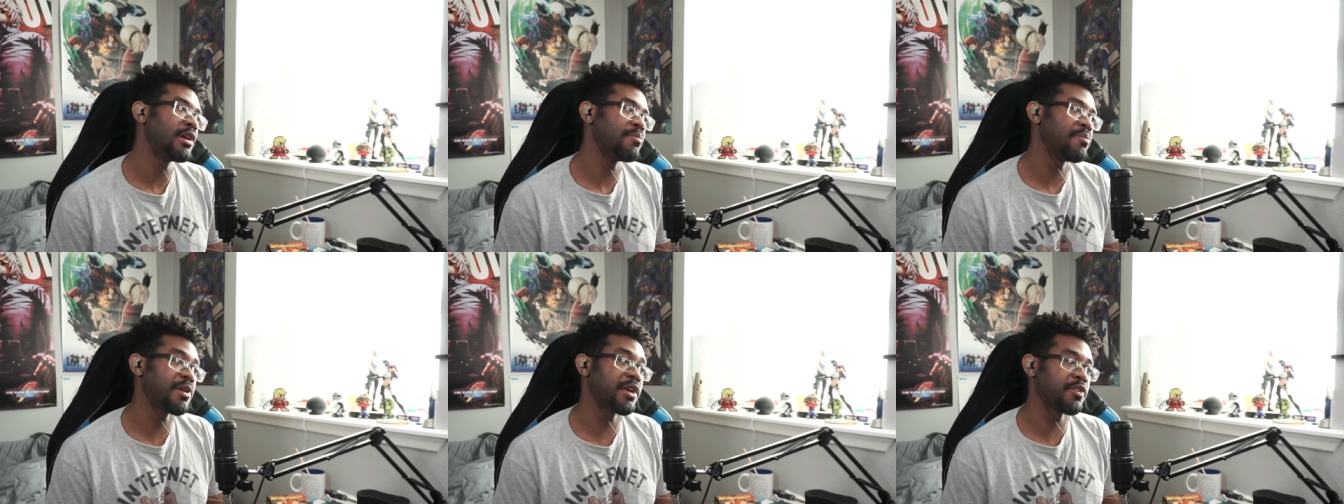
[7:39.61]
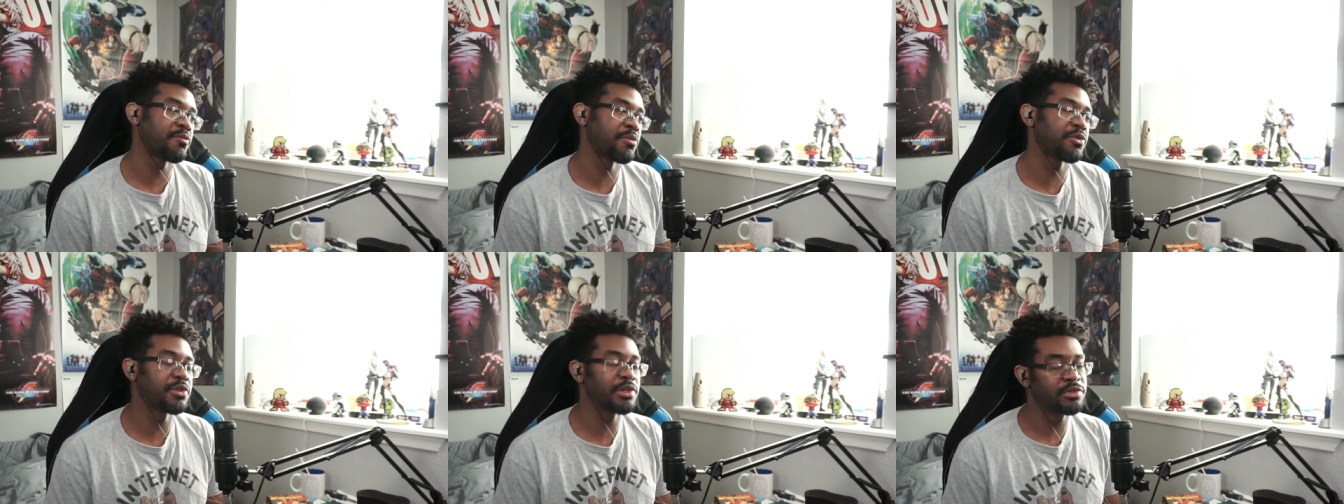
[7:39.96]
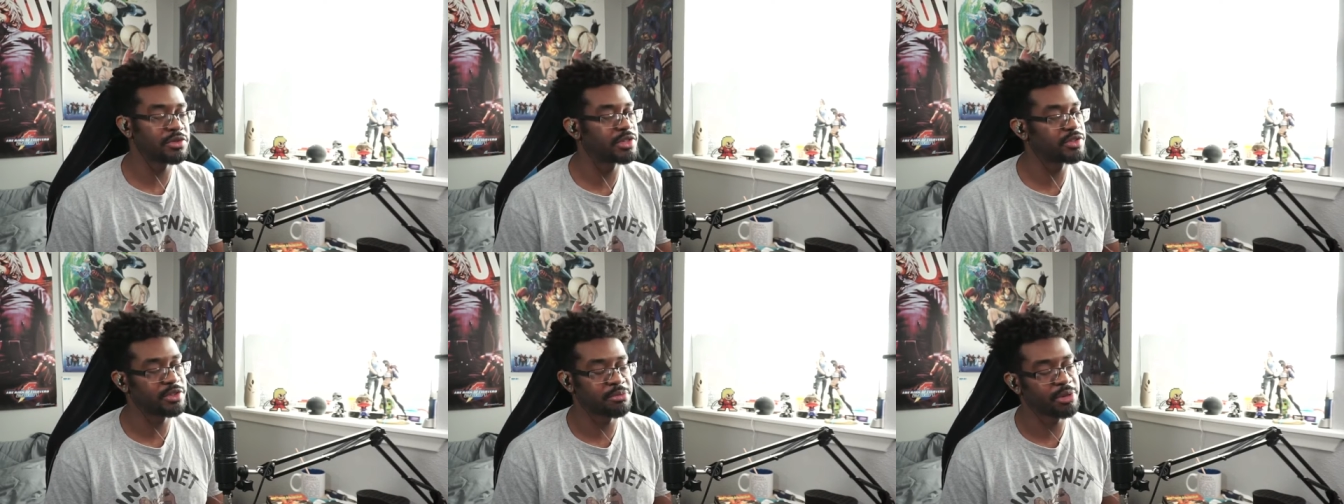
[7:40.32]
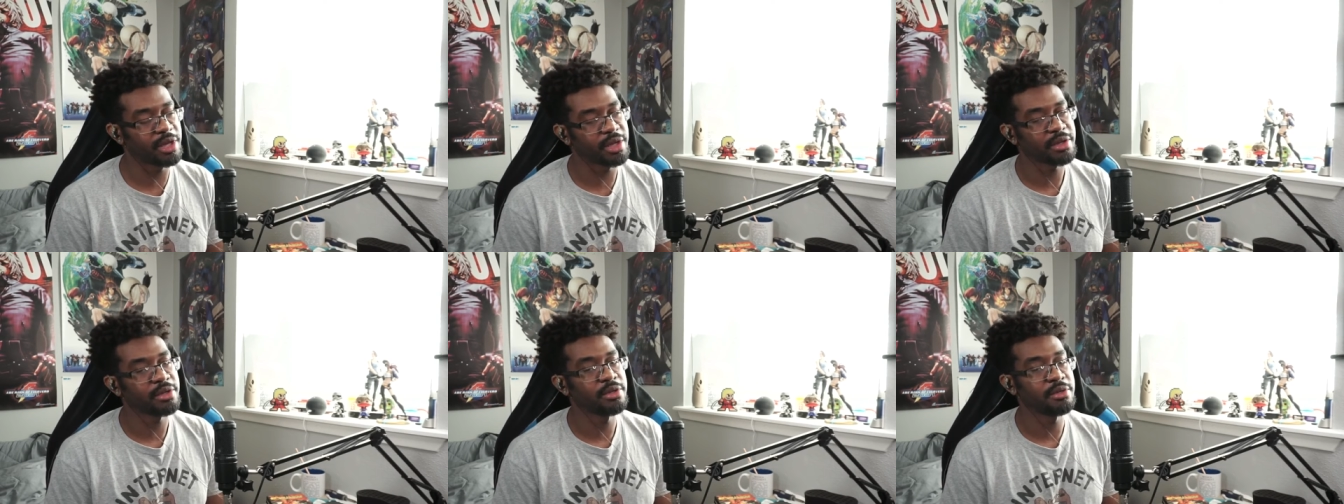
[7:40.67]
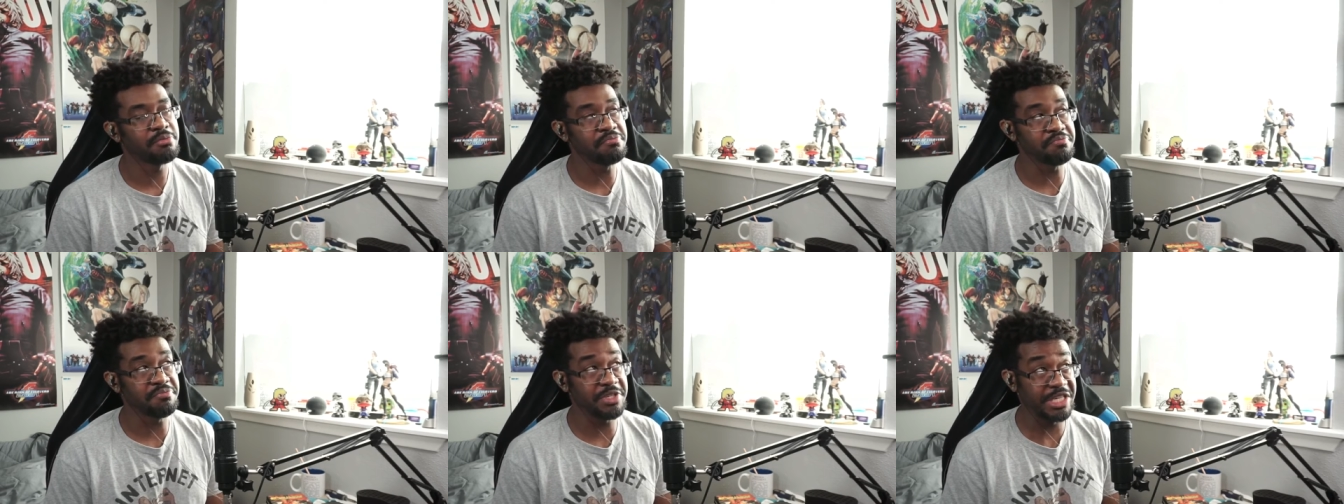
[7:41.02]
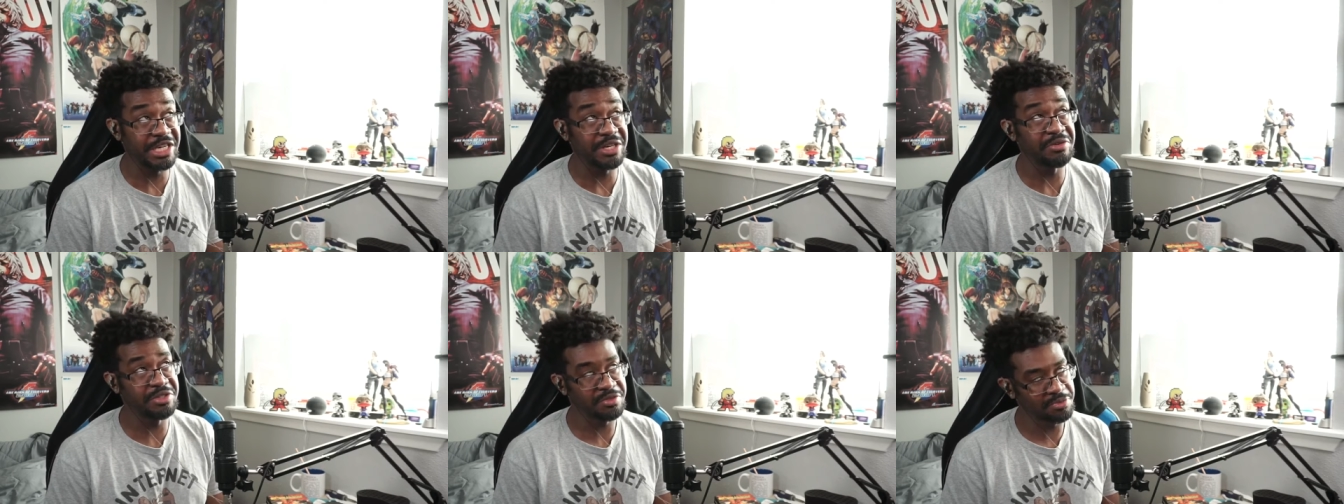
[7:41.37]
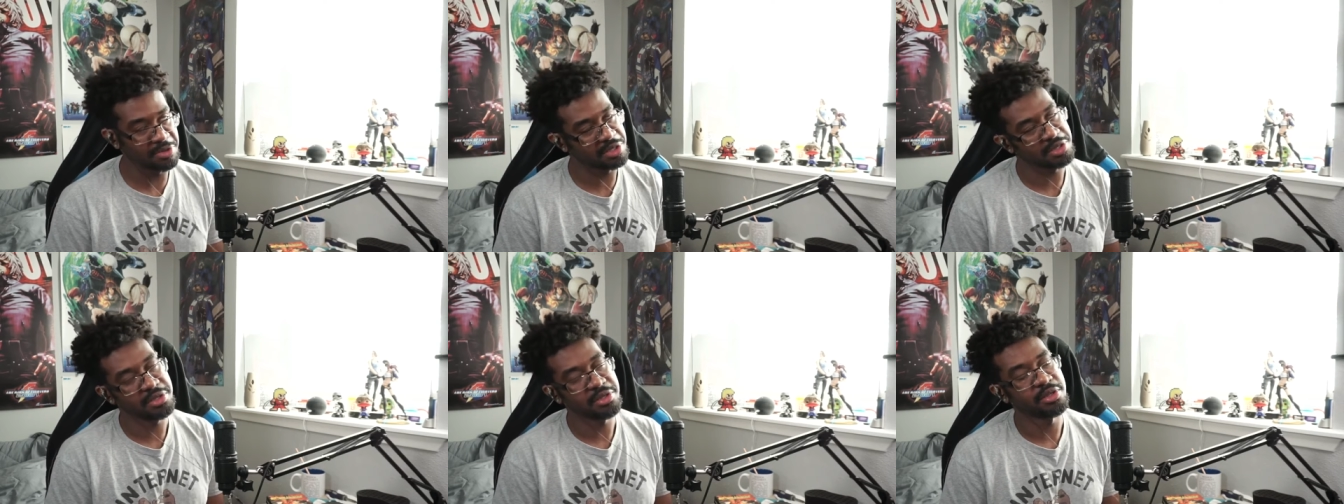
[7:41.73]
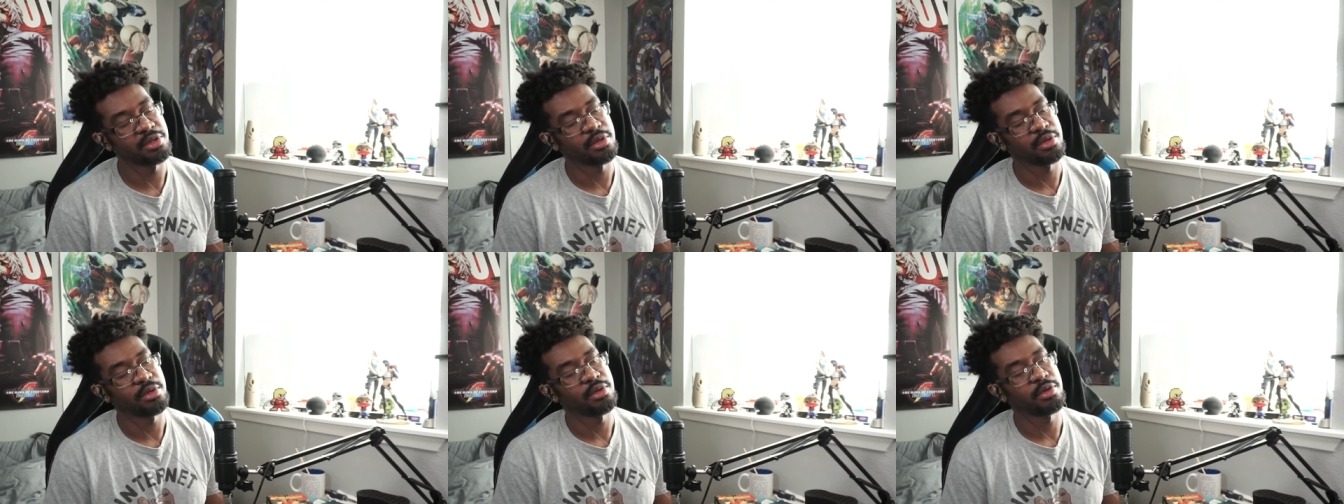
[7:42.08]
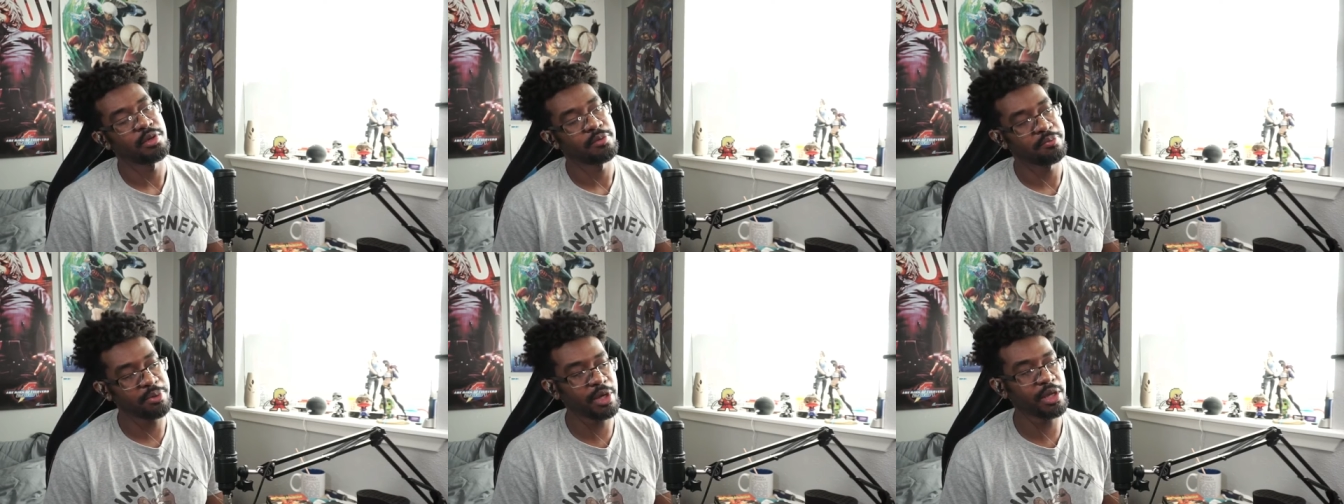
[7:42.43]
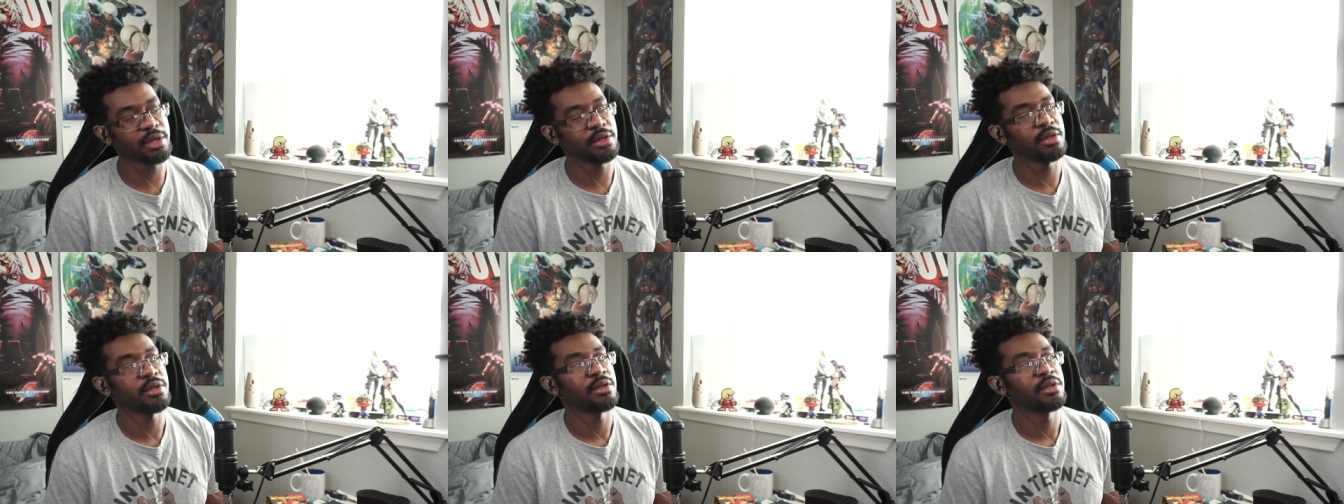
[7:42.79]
Because most things are easy to block, generally speaking. But